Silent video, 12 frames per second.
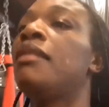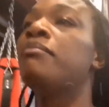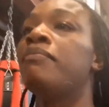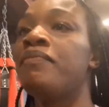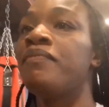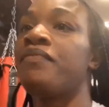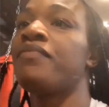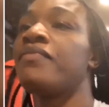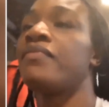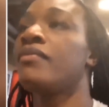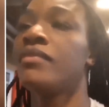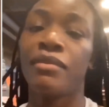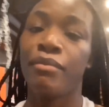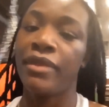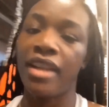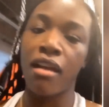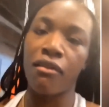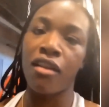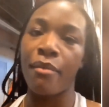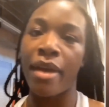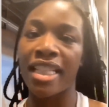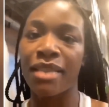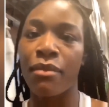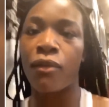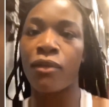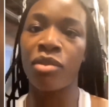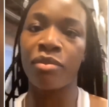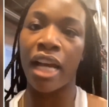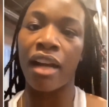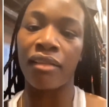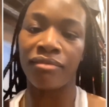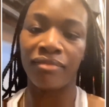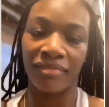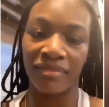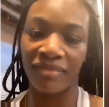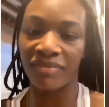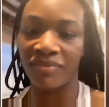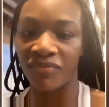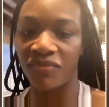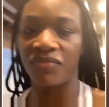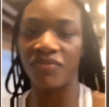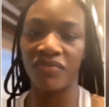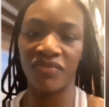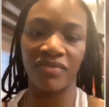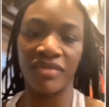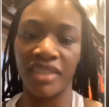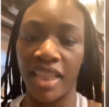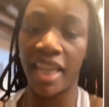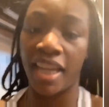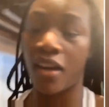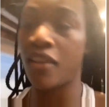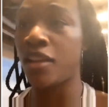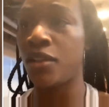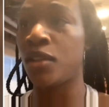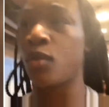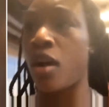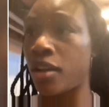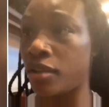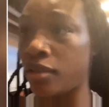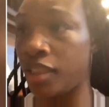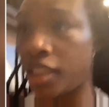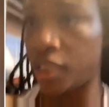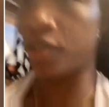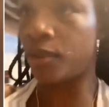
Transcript: It's something. You know, I'm going back to my room now. And all I do is walk